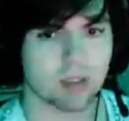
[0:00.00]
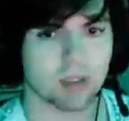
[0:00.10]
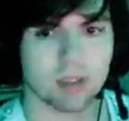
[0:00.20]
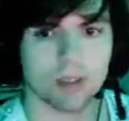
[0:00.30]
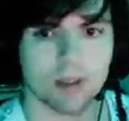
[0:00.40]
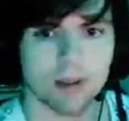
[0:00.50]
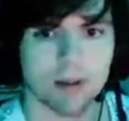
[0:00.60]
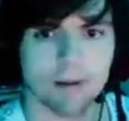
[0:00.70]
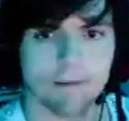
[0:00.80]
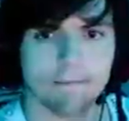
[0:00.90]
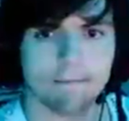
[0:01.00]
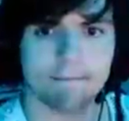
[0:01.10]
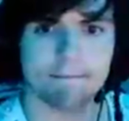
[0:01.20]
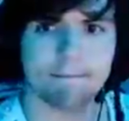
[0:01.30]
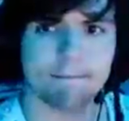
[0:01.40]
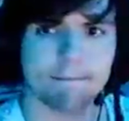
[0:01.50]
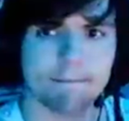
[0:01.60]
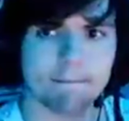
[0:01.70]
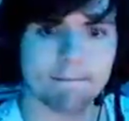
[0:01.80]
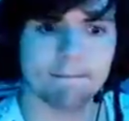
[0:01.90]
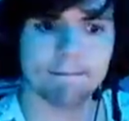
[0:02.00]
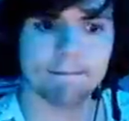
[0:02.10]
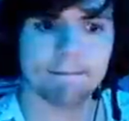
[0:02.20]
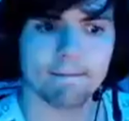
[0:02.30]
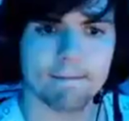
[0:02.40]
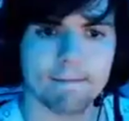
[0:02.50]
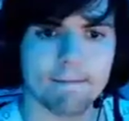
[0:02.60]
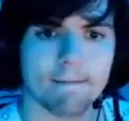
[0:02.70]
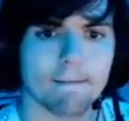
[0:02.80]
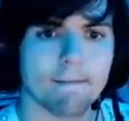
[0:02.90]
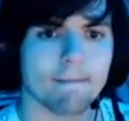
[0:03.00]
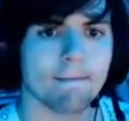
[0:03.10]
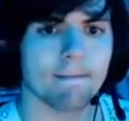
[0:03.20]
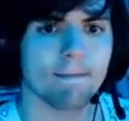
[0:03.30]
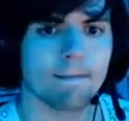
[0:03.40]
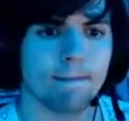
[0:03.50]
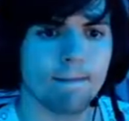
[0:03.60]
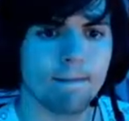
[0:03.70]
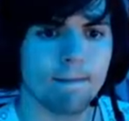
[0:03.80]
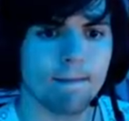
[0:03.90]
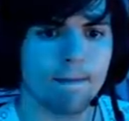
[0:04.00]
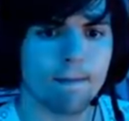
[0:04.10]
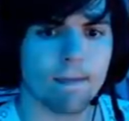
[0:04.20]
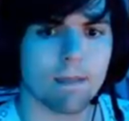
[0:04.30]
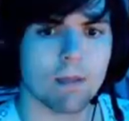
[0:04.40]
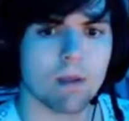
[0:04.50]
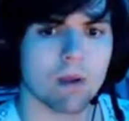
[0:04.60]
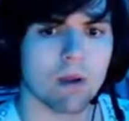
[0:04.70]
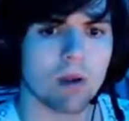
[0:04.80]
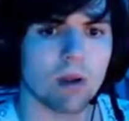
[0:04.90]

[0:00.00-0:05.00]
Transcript: [no speech]